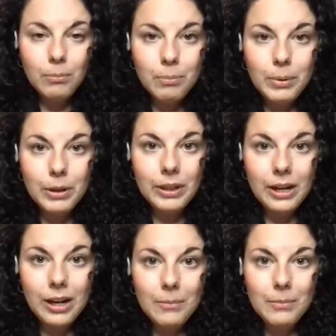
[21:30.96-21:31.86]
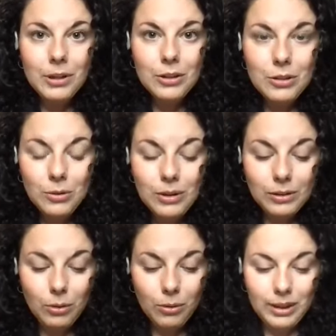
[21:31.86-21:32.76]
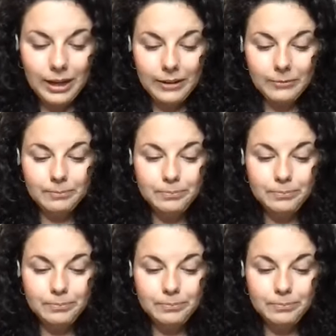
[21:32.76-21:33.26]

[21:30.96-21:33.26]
building up to this whole thing